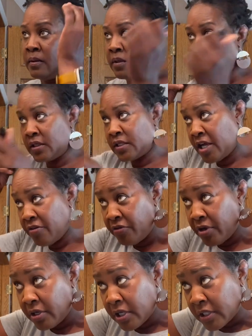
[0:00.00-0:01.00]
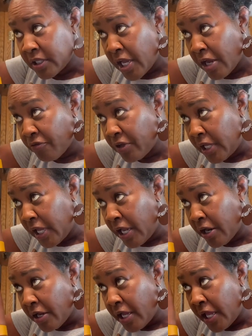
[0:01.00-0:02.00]
Cause every
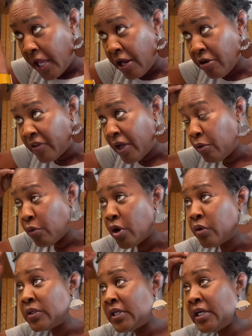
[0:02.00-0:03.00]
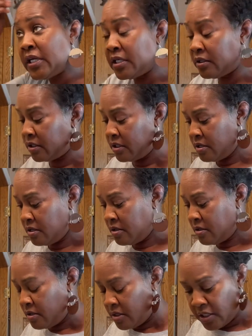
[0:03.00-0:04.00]
hair that grows in
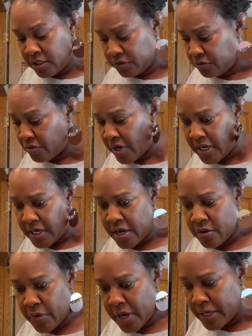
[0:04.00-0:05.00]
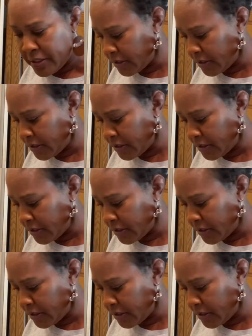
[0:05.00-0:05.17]
is gray now, right?